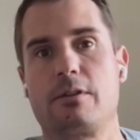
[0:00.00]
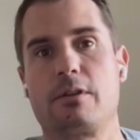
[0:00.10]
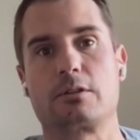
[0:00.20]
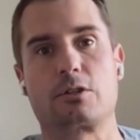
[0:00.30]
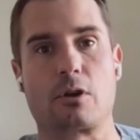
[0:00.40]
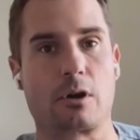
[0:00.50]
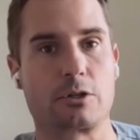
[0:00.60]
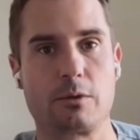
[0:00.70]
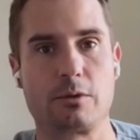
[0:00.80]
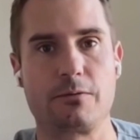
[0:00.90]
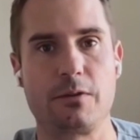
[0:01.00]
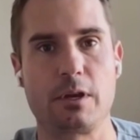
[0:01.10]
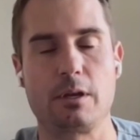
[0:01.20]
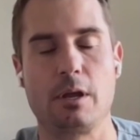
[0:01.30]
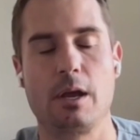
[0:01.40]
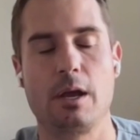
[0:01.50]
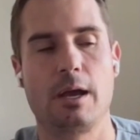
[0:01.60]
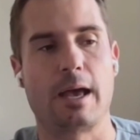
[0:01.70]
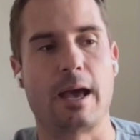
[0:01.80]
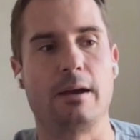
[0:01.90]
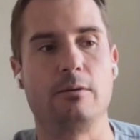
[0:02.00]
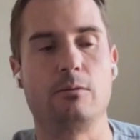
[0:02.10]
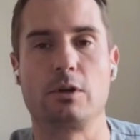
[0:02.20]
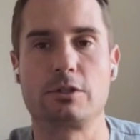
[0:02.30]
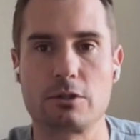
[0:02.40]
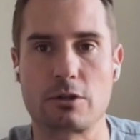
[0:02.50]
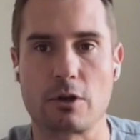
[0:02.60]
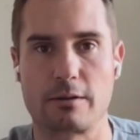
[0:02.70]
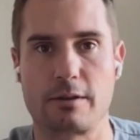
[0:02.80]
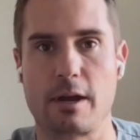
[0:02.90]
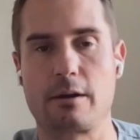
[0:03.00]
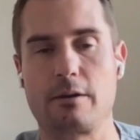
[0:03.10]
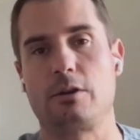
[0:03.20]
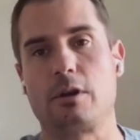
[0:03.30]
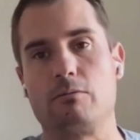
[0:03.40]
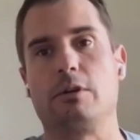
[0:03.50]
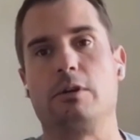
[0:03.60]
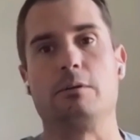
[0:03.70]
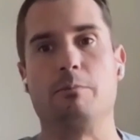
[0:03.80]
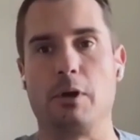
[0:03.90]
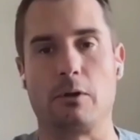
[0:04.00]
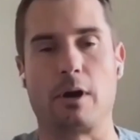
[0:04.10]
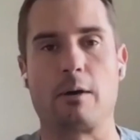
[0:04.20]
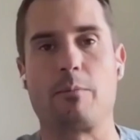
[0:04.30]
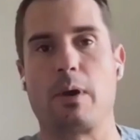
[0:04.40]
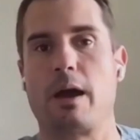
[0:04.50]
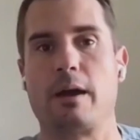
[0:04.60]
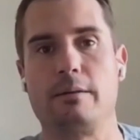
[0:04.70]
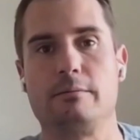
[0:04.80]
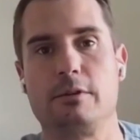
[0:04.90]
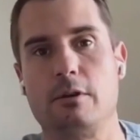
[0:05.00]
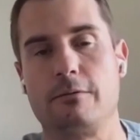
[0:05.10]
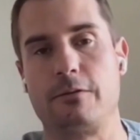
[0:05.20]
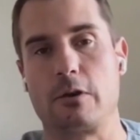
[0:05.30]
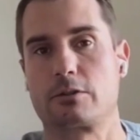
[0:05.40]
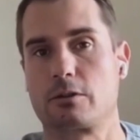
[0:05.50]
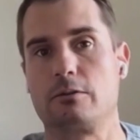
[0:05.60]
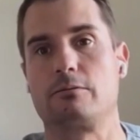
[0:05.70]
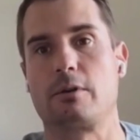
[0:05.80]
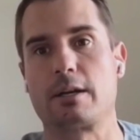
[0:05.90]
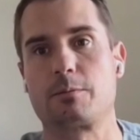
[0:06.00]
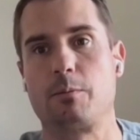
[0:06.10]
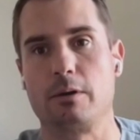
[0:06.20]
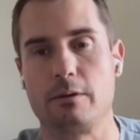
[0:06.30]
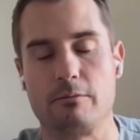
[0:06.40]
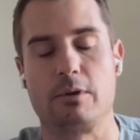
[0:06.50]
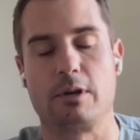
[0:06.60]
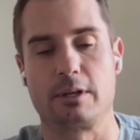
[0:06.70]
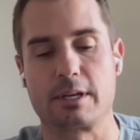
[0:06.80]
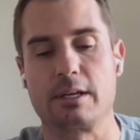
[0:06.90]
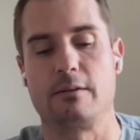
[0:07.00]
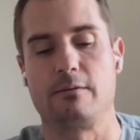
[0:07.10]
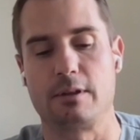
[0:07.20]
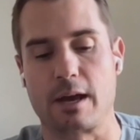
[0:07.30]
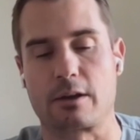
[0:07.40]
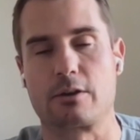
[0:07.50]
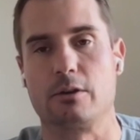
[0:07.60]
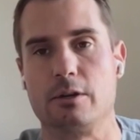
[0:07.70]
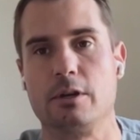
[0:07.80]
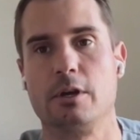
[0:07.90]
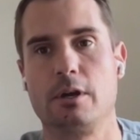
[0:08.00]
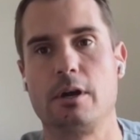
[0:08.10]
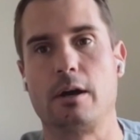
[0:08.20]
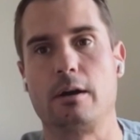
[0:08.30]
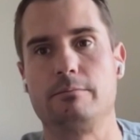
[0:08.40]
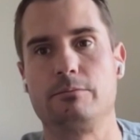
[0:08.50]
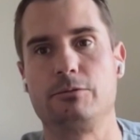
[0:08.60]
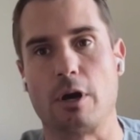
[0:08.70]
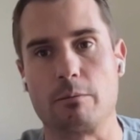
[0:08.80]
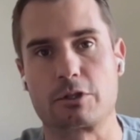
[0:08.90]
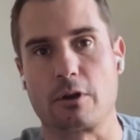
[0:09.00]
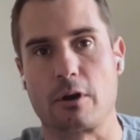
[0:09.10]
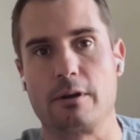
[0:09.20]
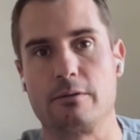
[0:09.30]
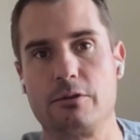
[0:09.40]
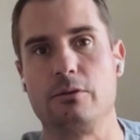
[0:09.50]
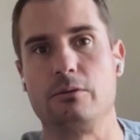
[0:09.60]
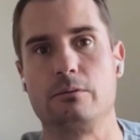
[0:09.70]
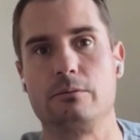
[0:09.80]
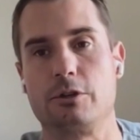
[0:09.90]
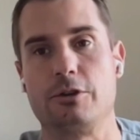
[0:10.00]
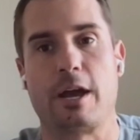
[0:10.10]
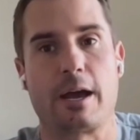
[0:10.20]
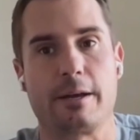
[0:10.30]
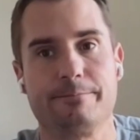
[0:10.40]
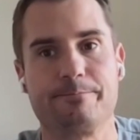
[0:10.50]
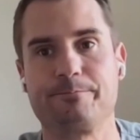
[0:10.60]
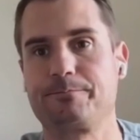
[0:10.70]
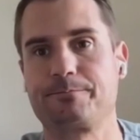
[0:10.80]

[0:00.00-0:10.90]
everything starts with your feet. And once you start there, you can really build up and, you know, focus on the rest, but it really can give you that good jumpstart into your day.